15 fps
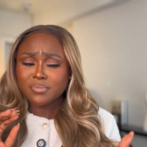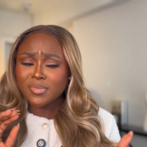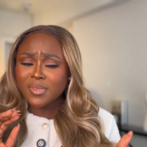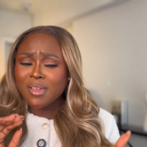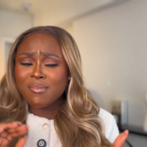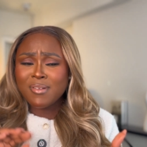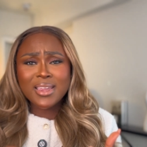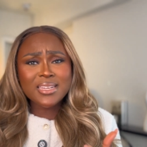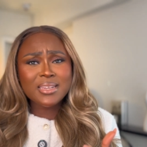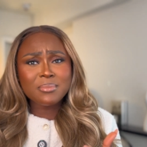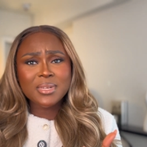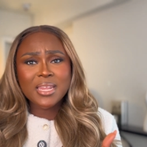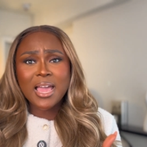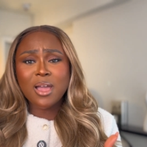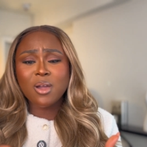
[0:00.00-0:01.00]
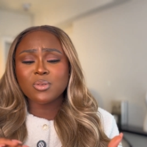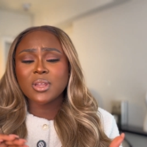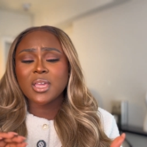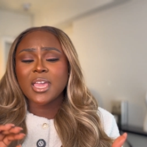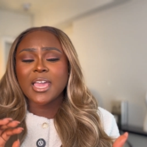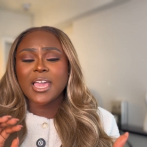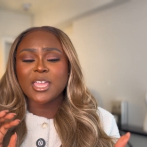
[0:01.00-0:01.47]
write them down
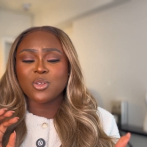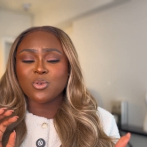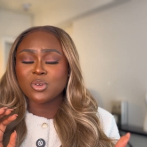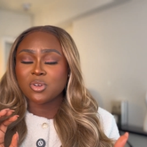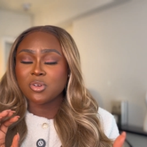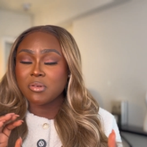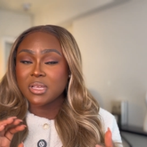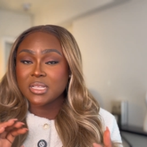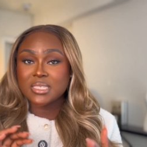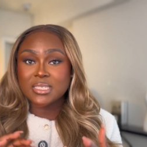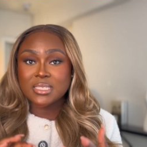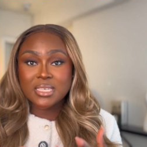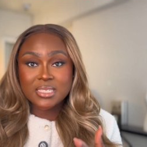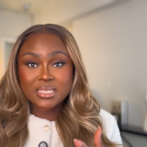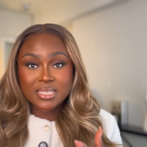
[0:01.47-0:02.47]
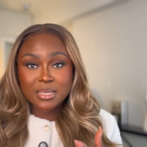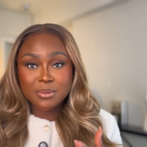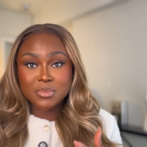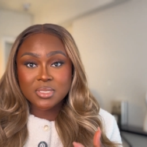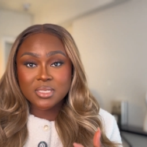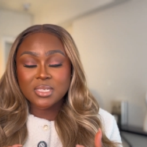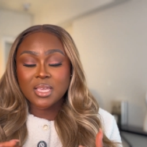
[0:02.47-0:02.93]
and you want to create
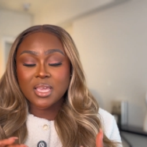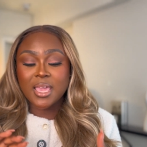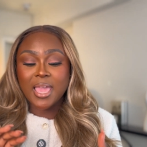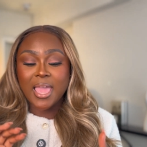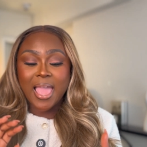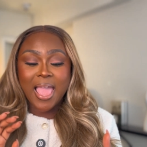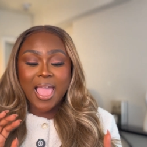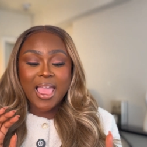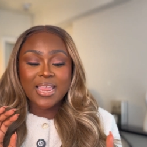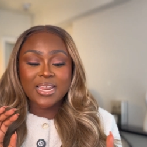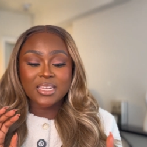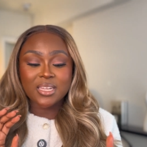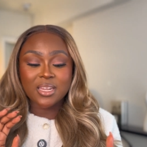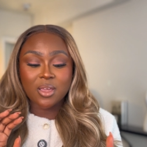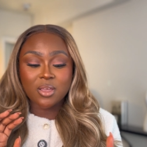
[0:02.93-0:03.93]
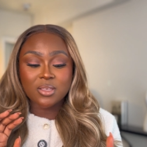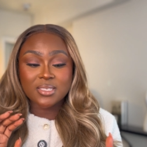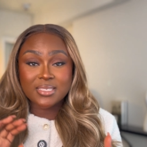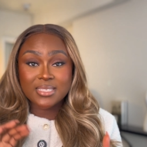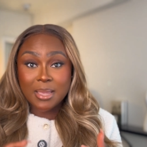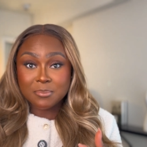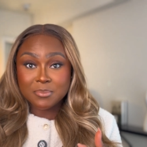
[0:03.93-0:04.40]
systems and
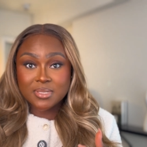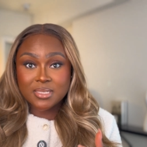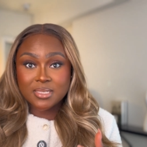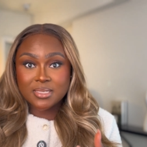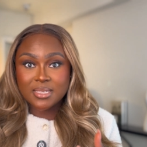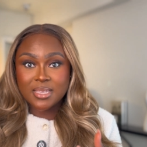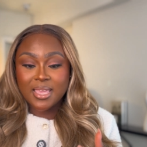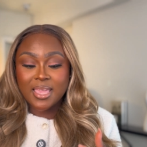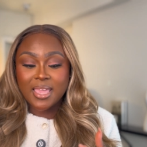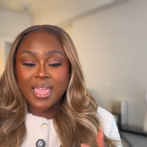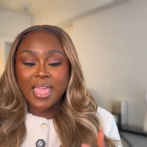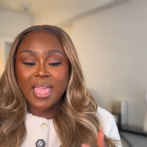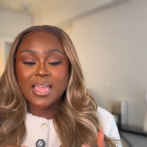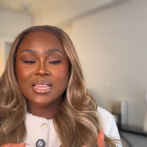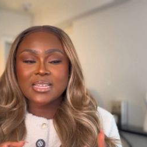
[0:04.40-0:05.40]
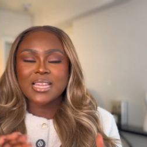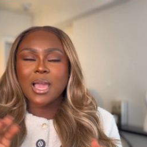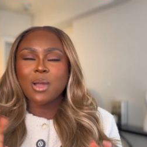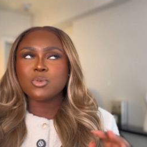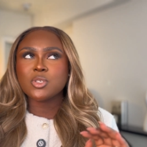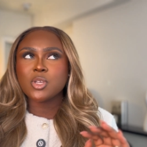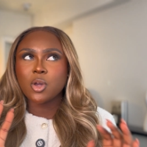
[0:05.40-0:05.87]
steps. And I
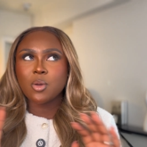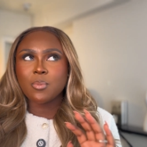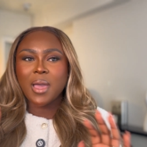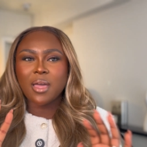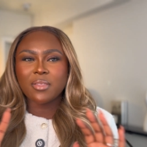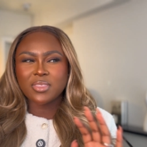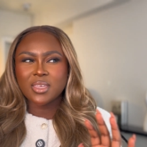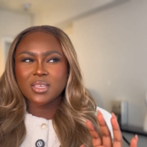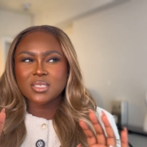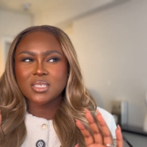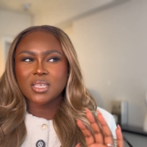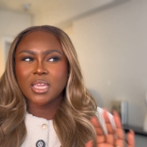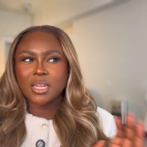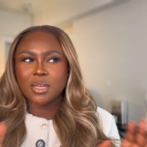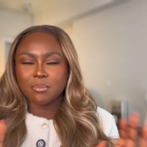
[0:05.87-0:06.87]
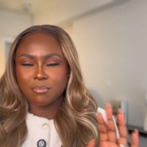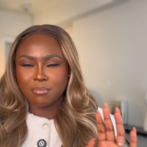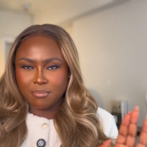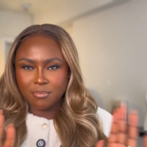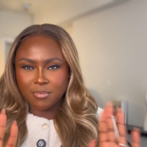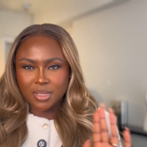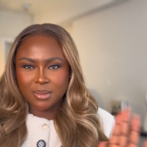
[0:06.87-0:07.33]
will talk about this in
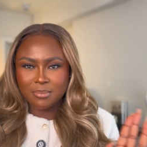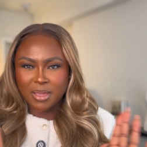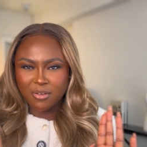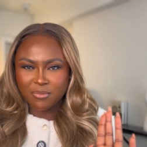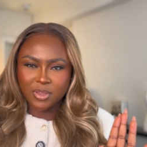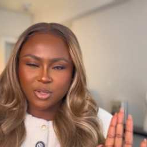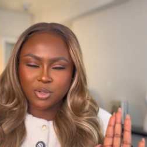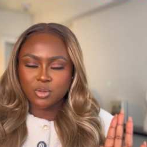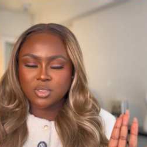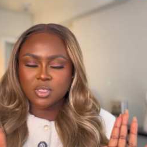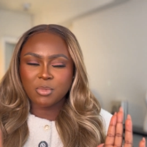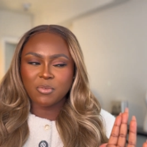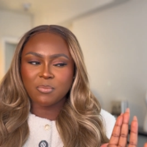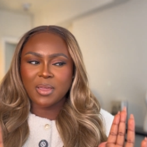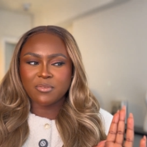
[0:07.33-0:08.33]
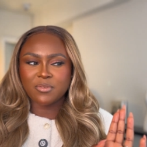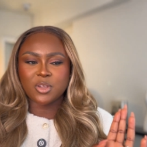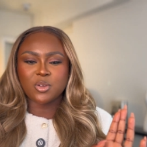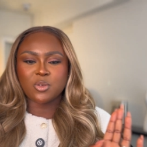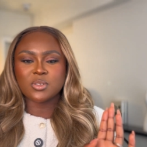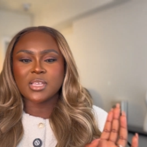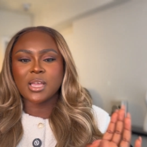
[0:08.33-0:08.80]
my videos, some of my
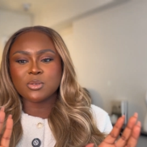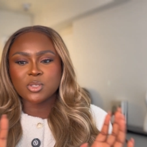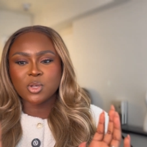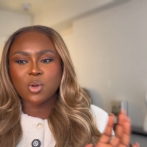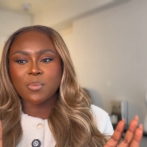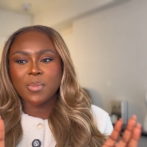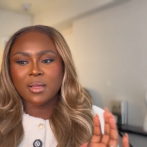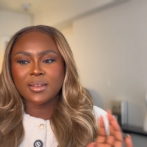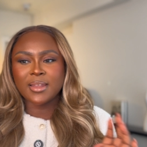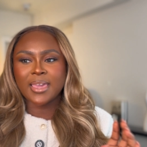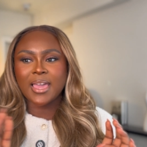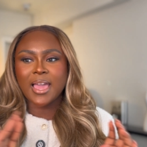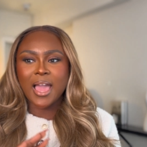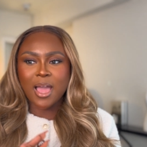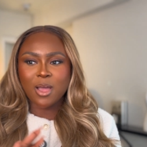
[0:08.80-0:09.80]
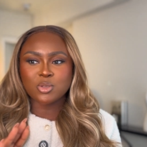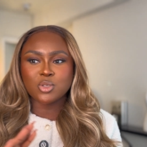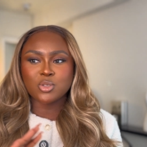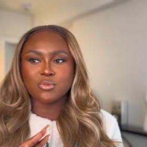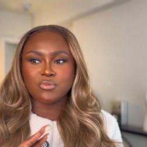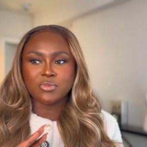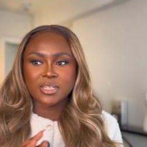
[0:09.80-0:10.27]
videos. I'll talk about like how
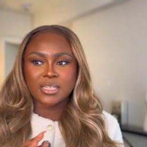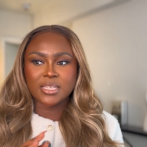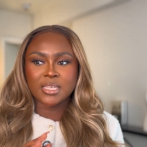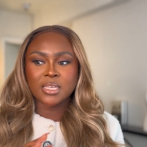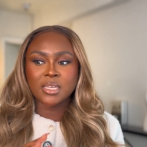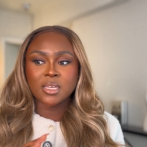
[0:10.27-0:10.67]
to really